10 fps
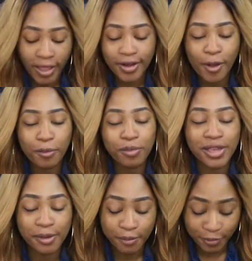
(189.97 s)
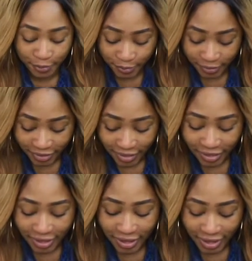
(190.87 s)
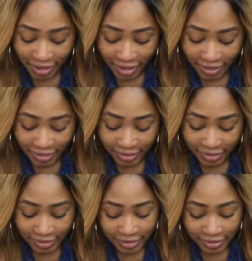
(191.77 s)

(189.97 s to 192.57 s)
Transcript: I know people, I